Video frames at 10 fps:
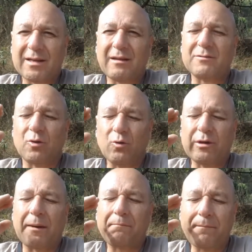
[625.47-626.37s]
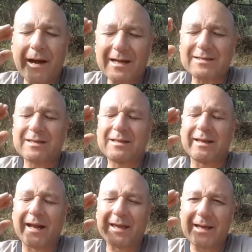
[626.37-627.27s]
And those
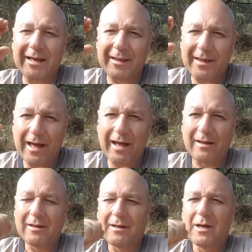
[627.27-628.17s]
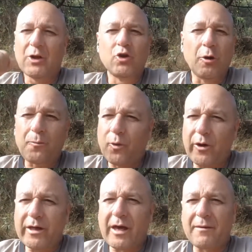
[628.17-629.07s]
have to be total
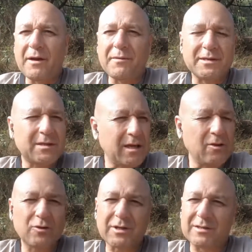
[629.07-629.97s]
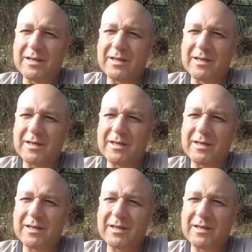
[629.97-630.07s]
peace and tranquility.